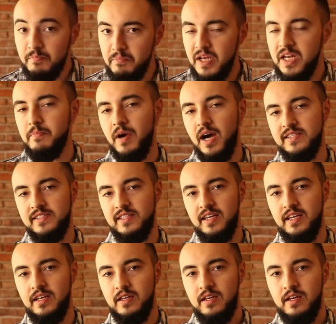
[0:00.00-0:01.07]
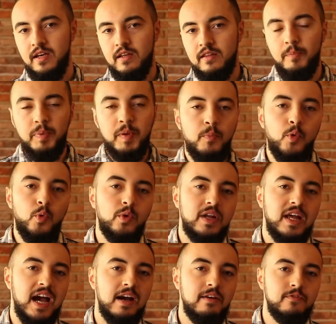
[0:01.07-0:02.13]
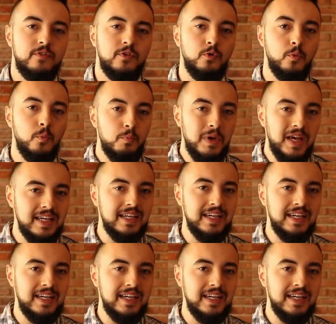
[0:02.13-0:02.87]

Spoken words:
minimizing it. The people would have to make